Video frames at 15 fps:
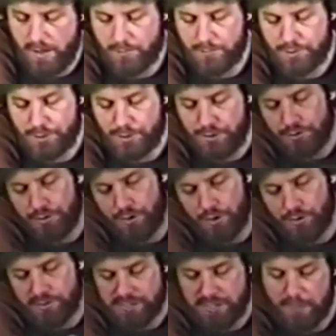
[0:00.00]
I'm sure you
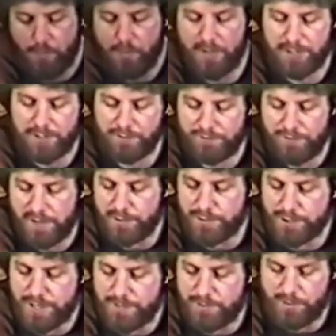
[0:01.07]
know someone in your
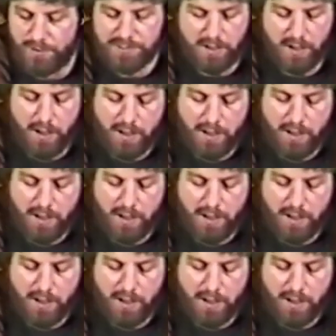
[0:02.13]
fellowship who has